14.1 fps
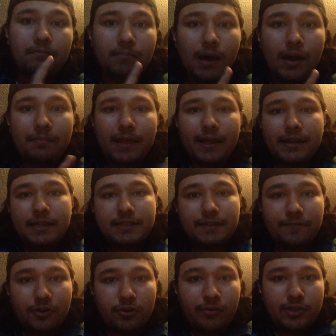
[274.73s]
Bottom line is,
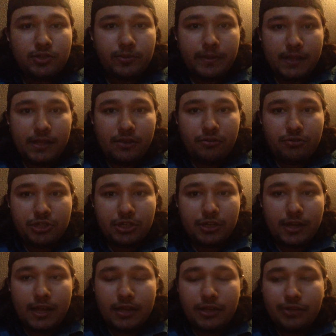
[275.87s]
if you're going swimming in the ocean
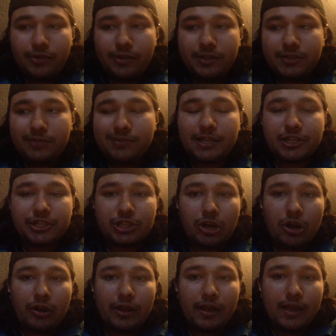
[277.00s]
and you hear someone say
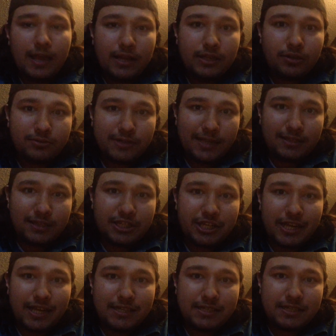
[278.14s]
shark, don't take the
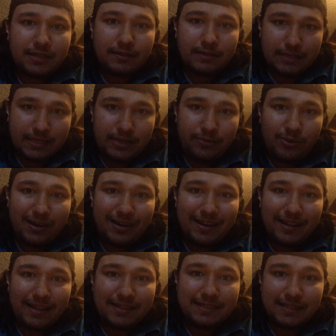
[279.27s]
chance to see what it
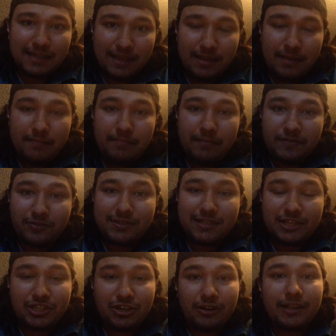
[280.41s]
is. If someone
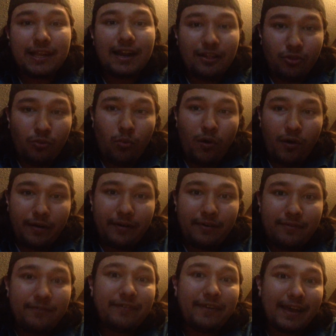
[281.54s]
says shark, get out of the water
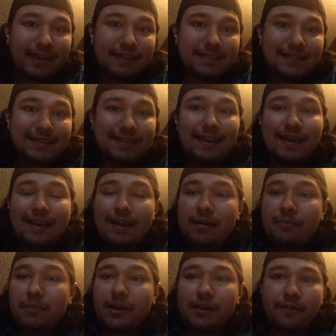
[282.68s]
fast.
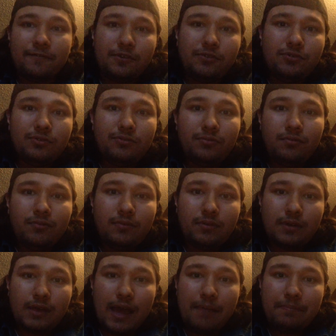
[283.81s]
But if you do
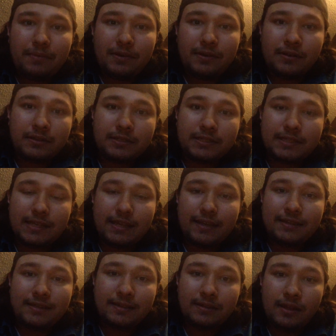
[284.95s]
happen to see
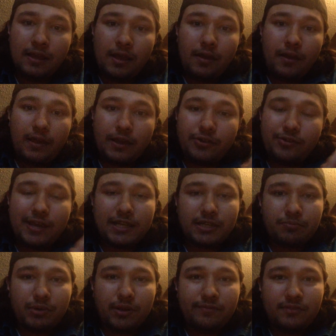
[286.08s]
it, and you catch a
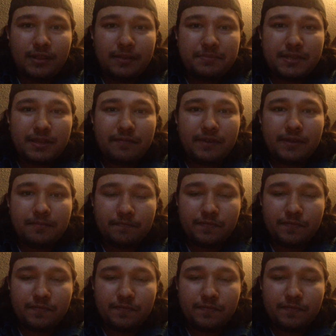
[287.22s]
brief glimpse of it,